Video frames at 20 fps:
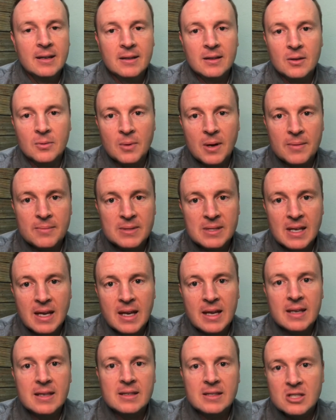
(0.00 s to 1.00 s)
the
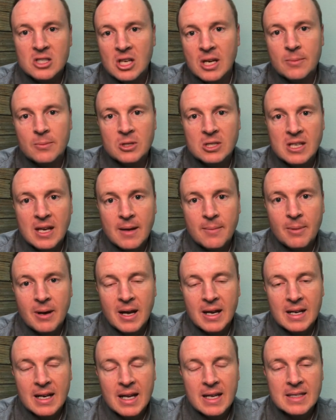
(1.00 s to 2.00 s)
website is
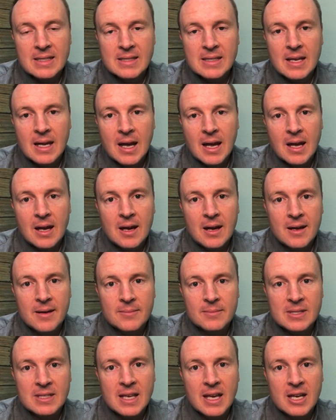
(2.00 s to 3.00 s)

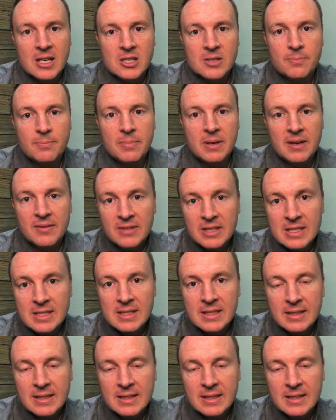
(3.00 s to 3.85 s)
chamberchatpodcast.com/pivot.